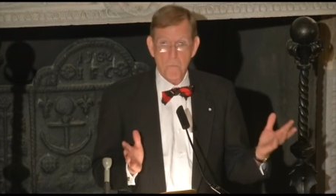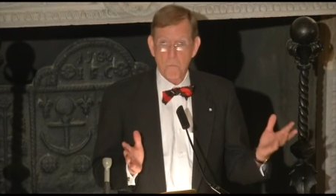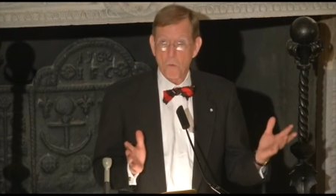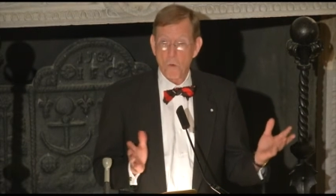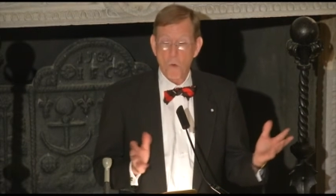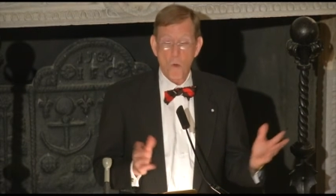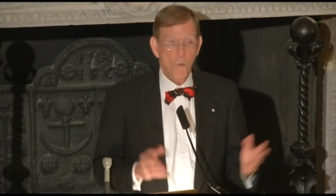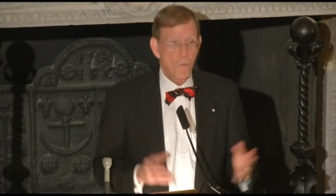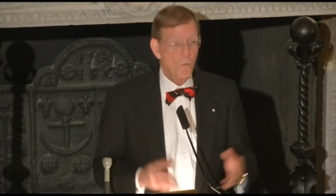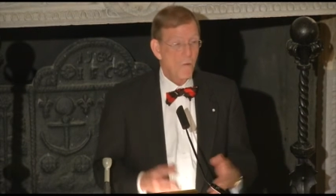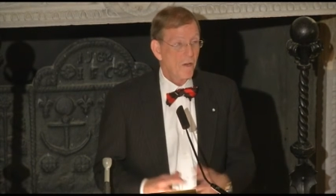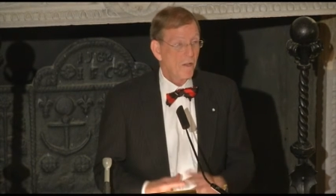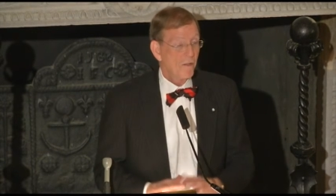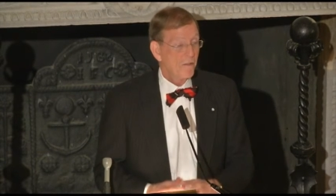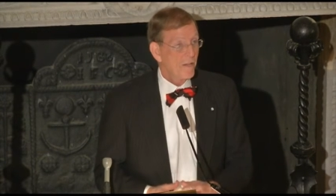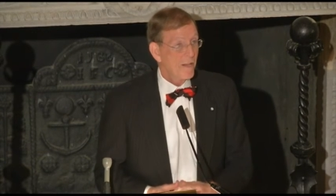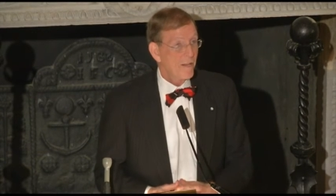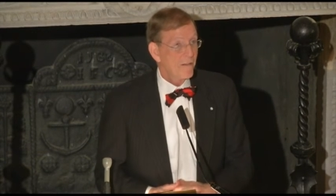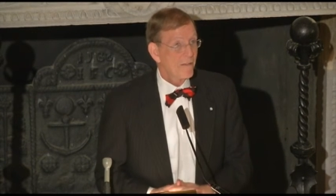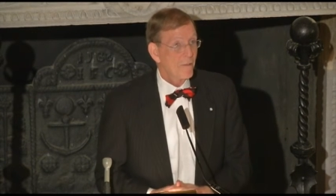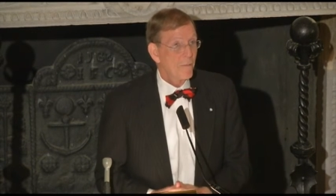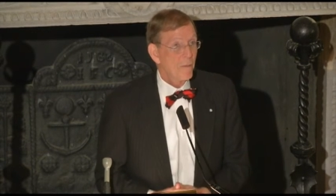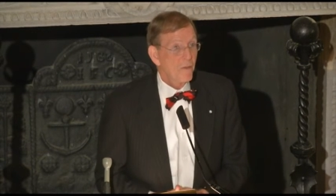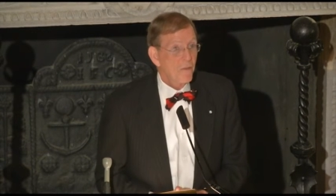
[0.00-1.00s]
Cornwallis
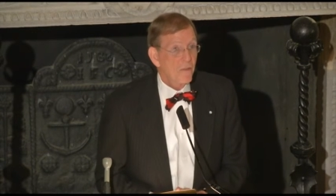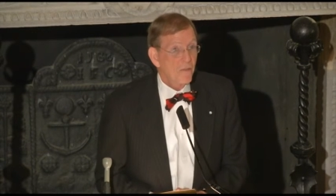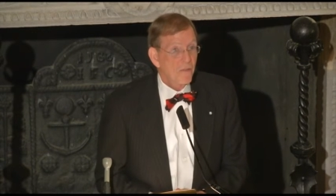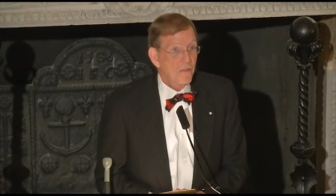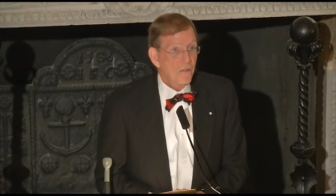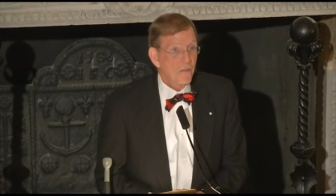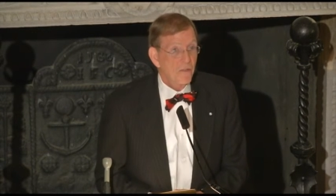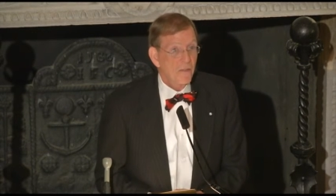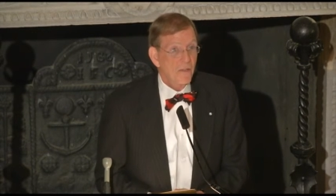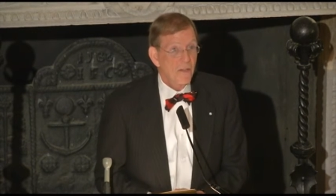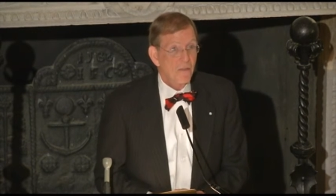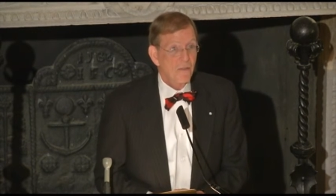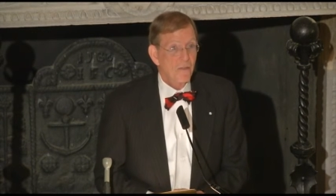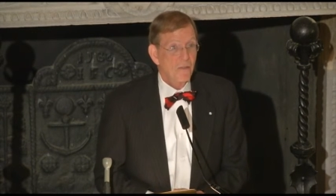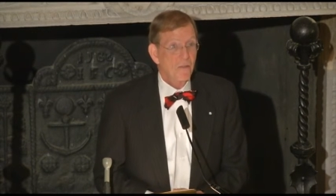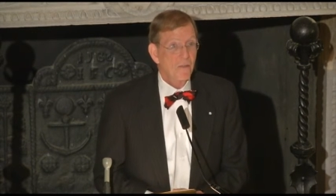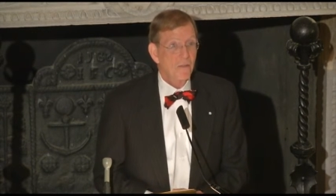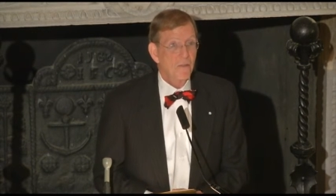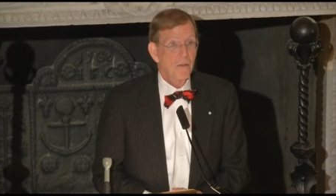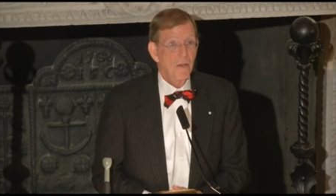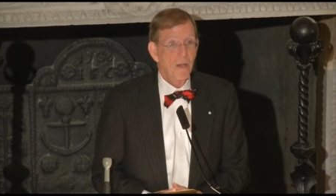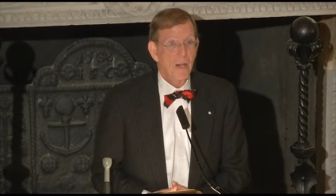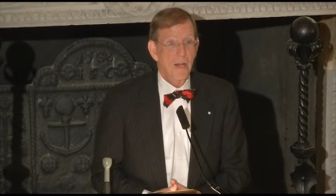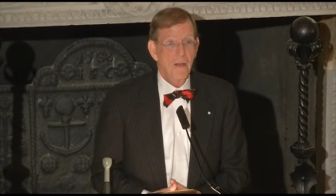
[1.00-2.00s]
had some other
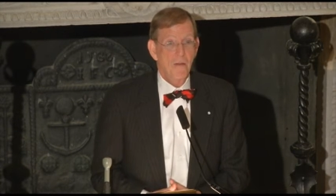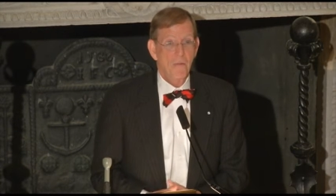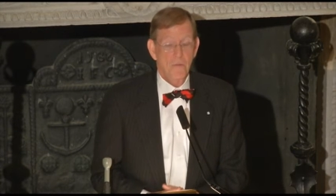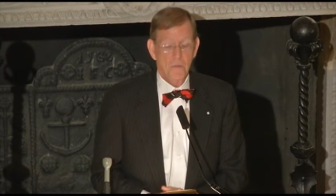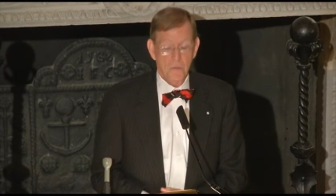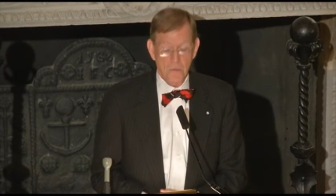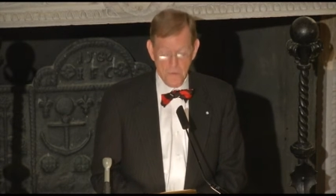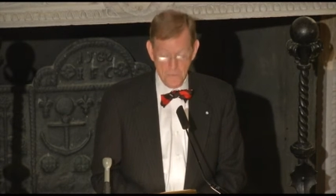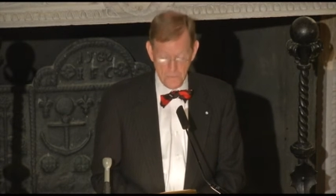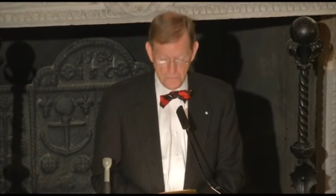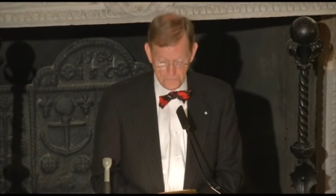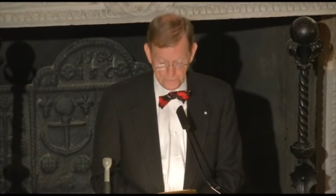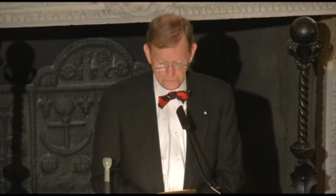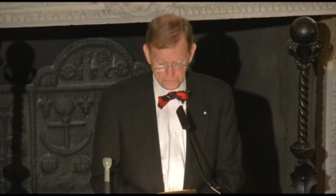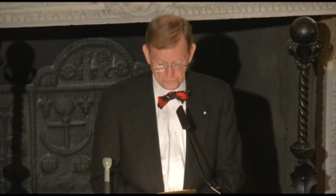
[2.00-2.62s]
successes after